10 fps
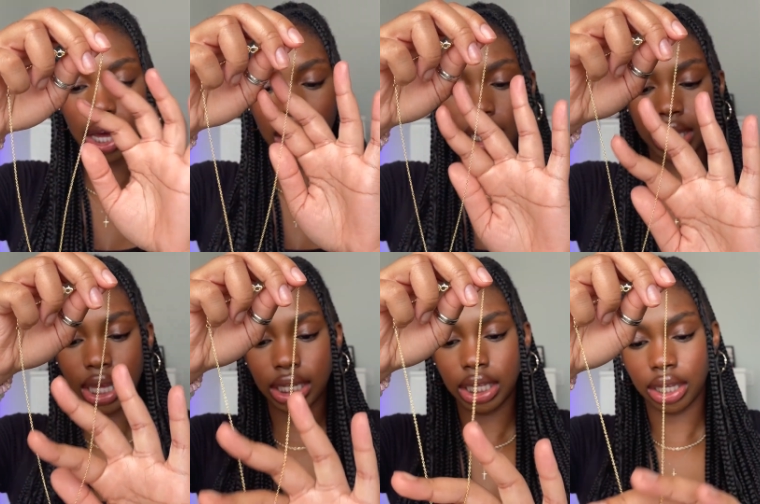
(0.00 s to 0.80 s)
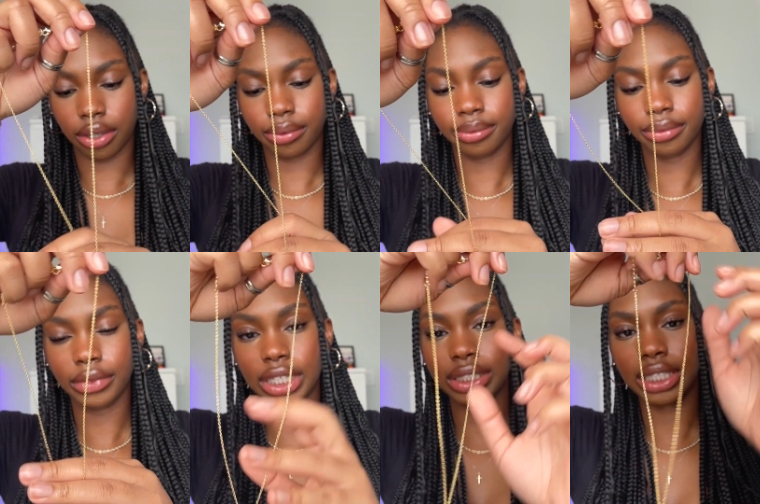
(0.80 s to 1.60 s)
and then here
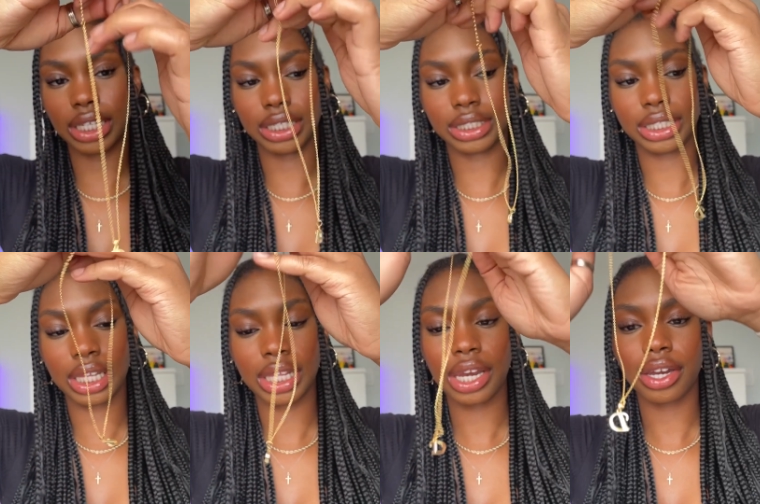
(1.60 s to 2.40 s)
this is the letter